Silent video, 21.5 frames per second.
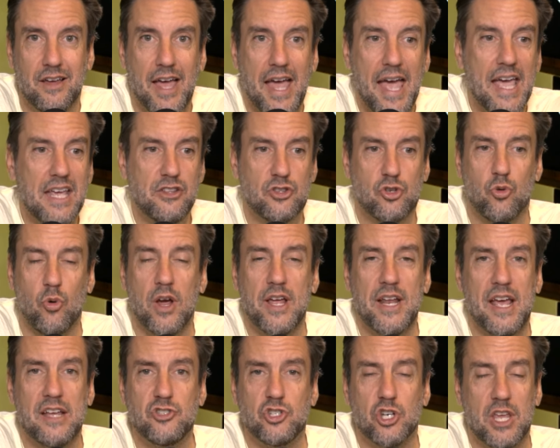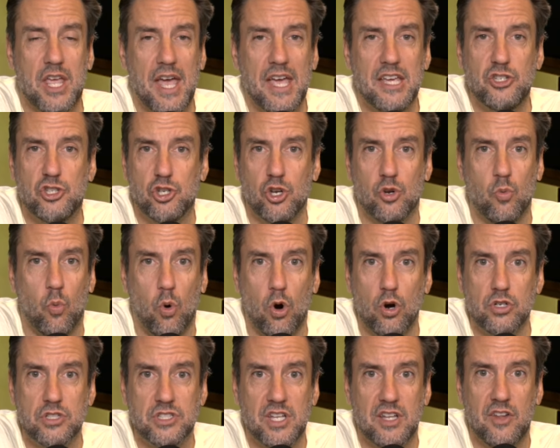Eighth grade education,
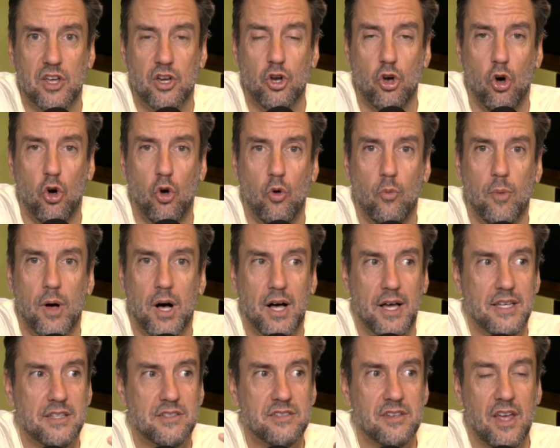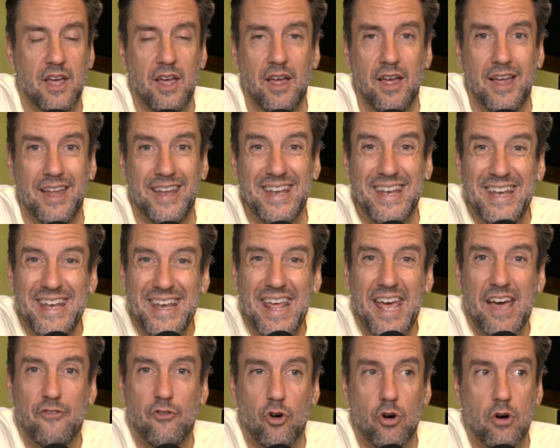worked in the coal mines.
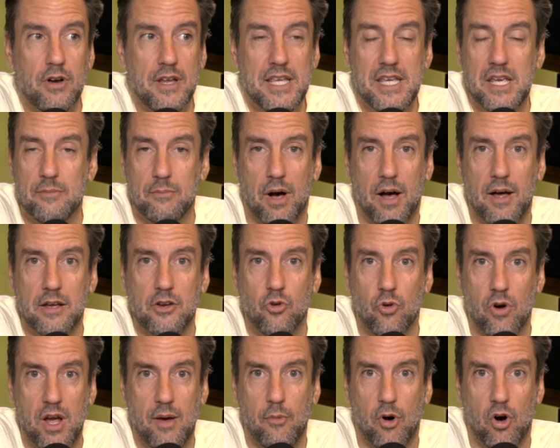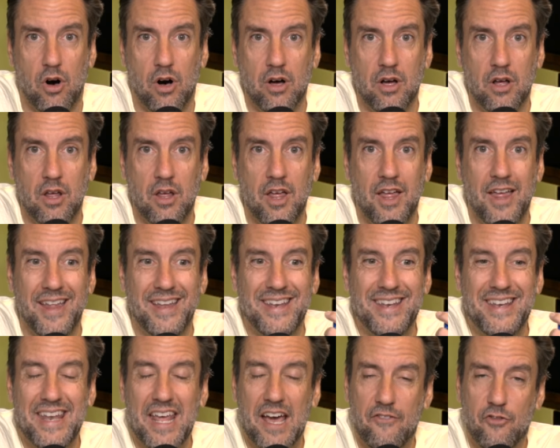Never, he and my grandma
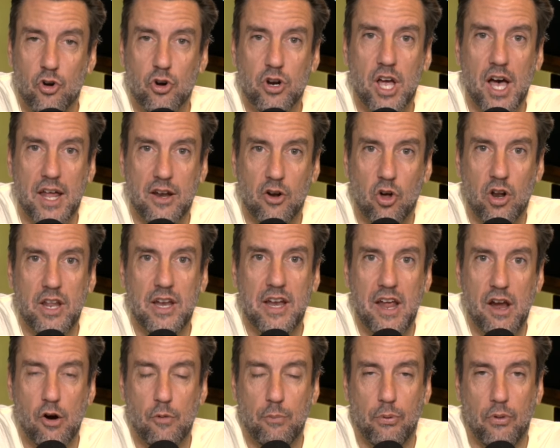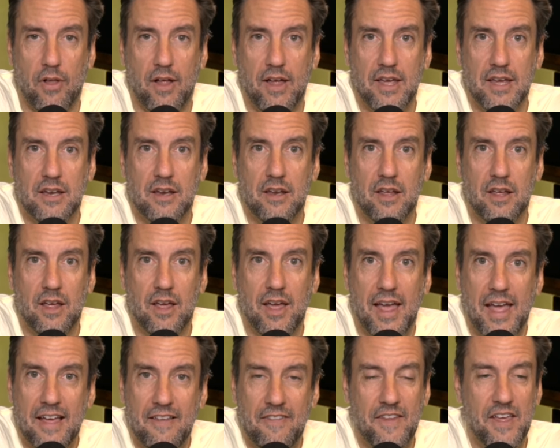never got on an airplane
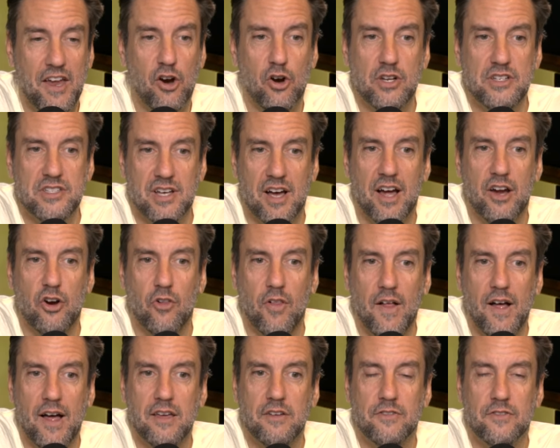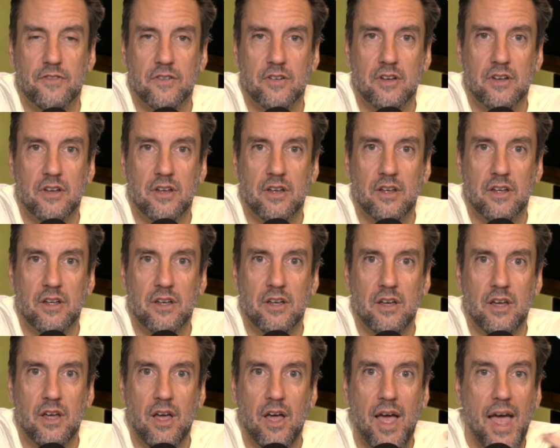in their entire life.
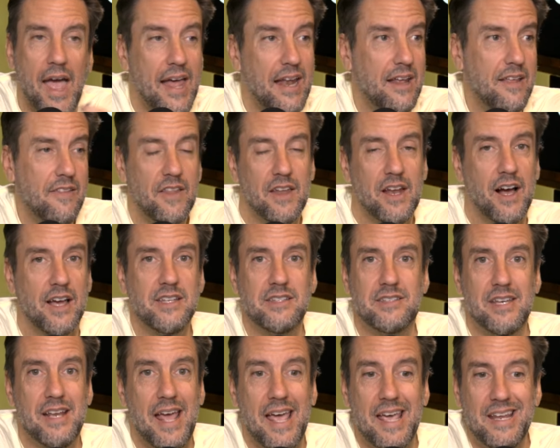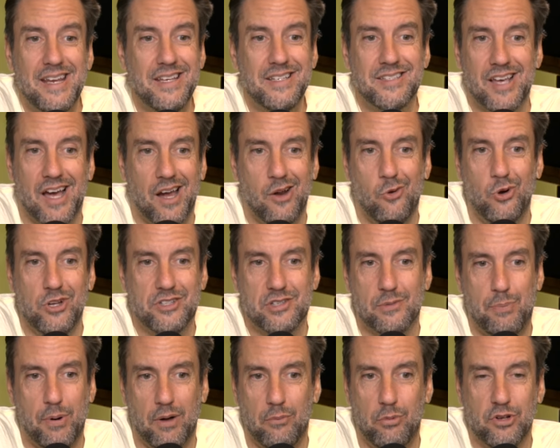And in the 1980s, I went to
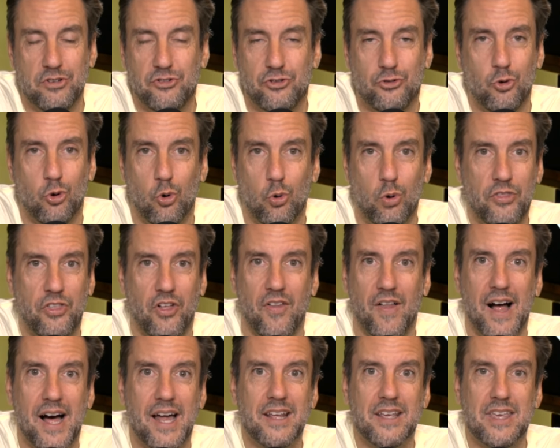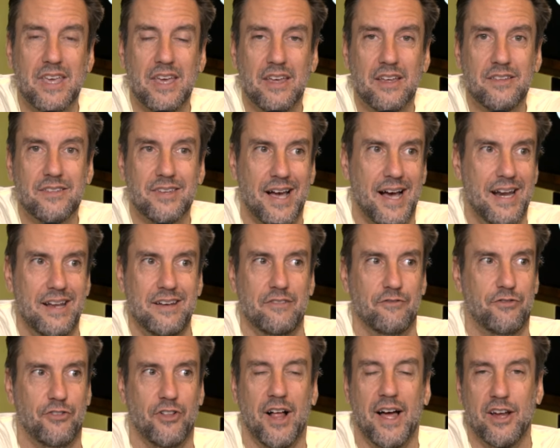public school with a lot of kids. I
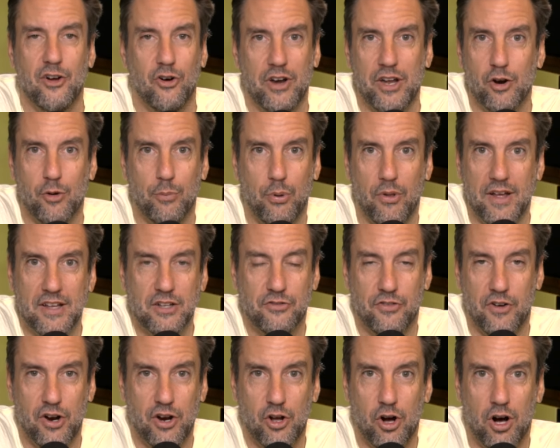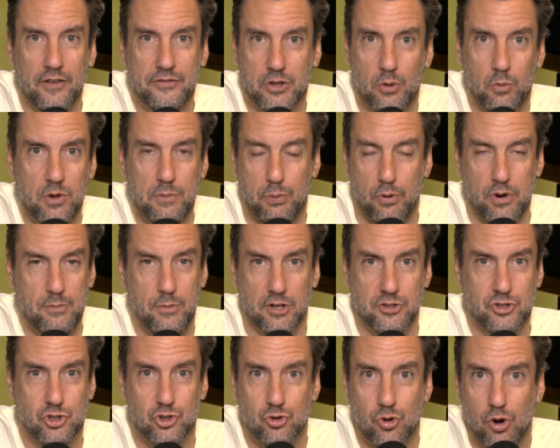didn't fly on airplanes very often. We pretty
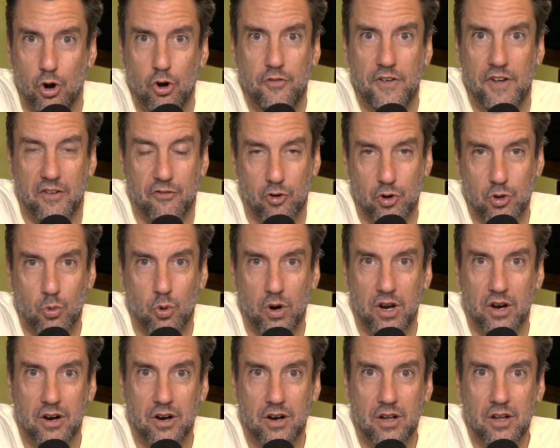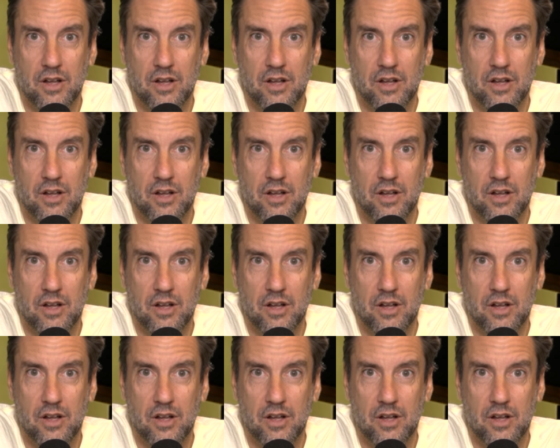much drove everywhere.